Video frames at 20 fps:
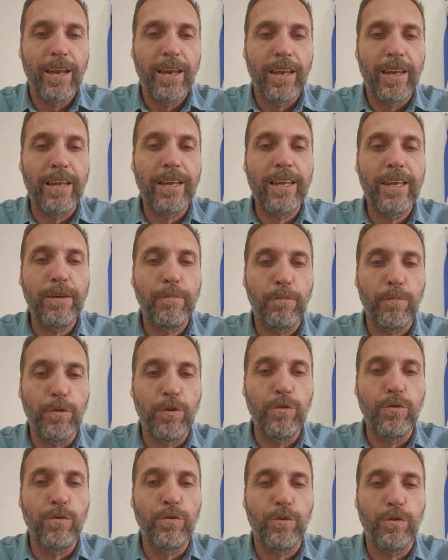Lily
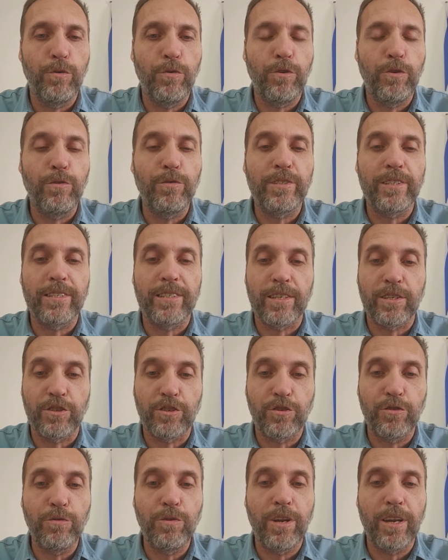Moo, who uses a
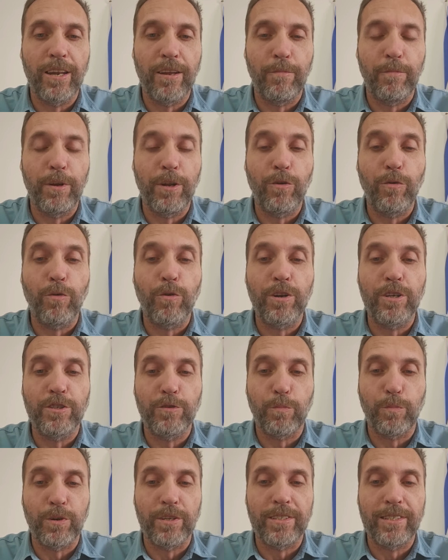pseudonym in order
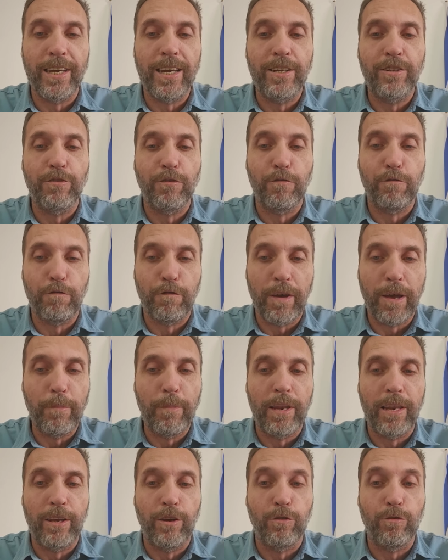to protect her
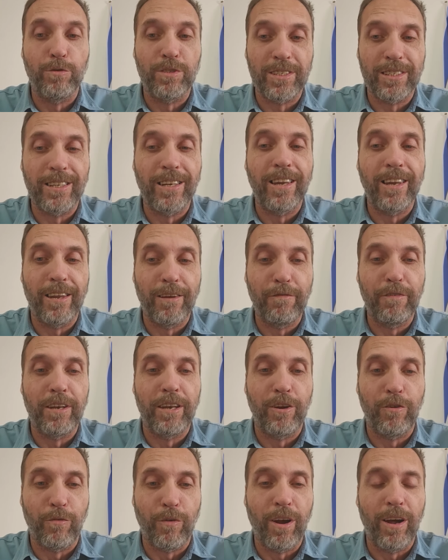family who still live
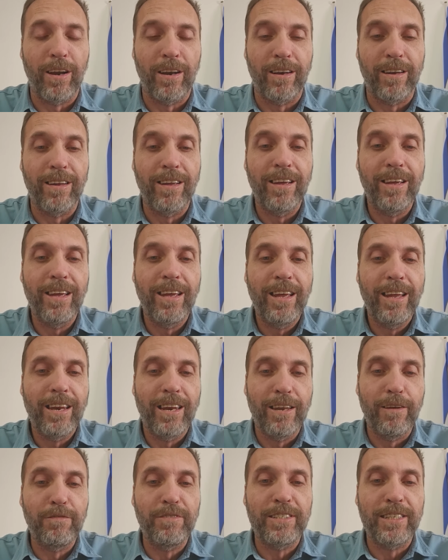in Iran,
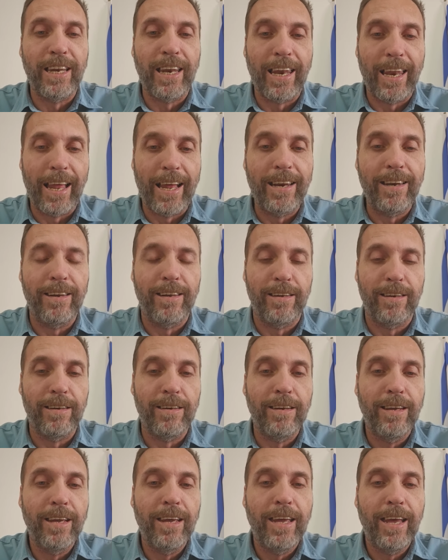lives in
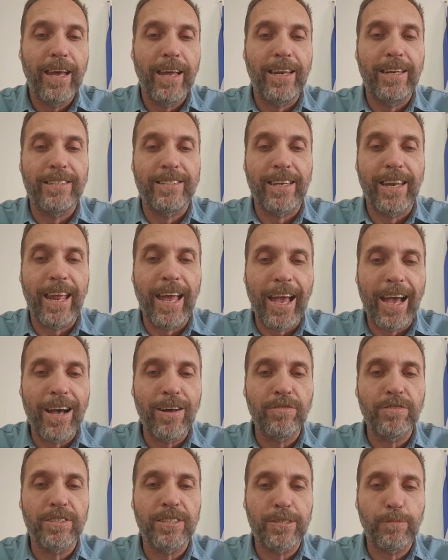London and is an
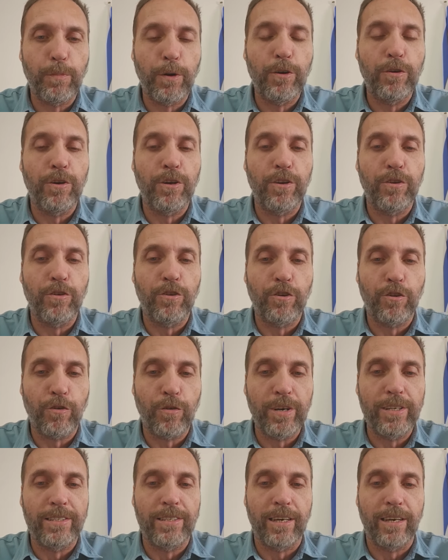outspoken
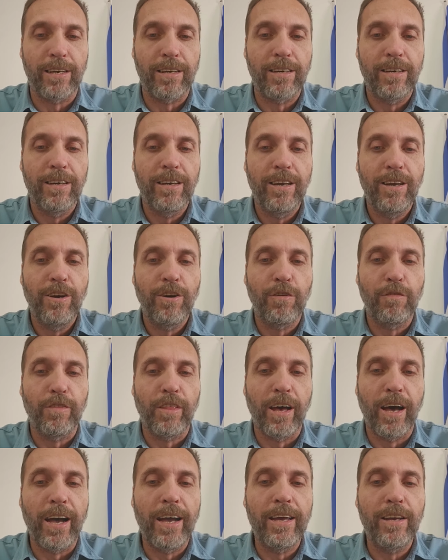critic of
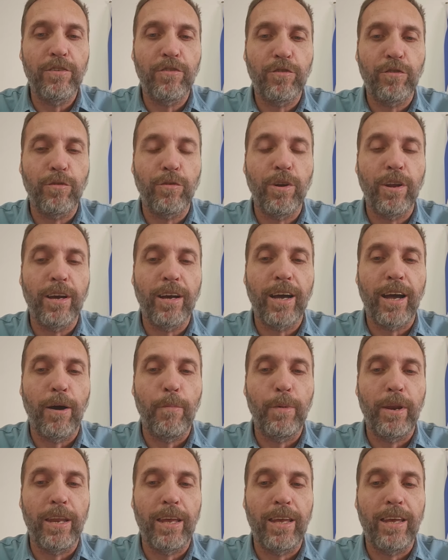the Ayatollah
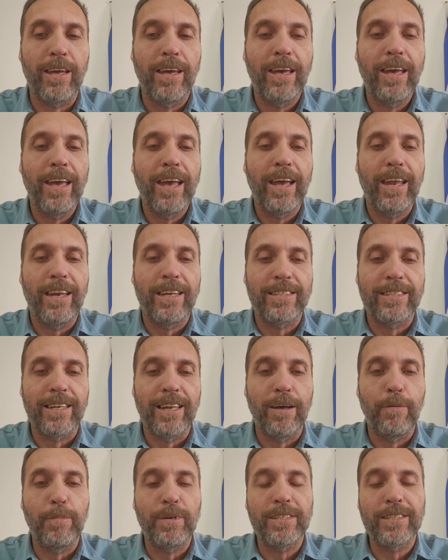Khamenei and
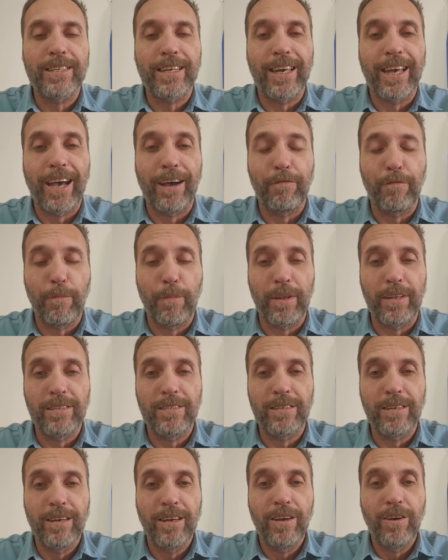Islamist
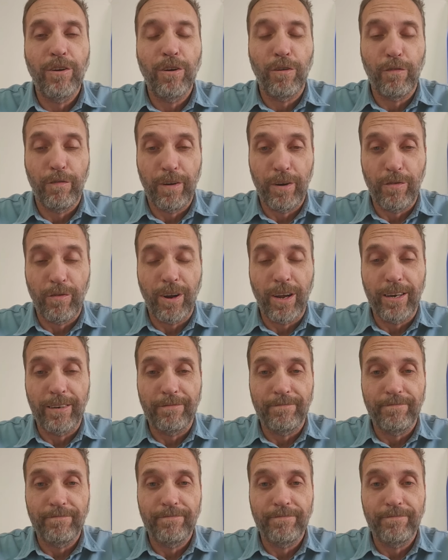government of Iran.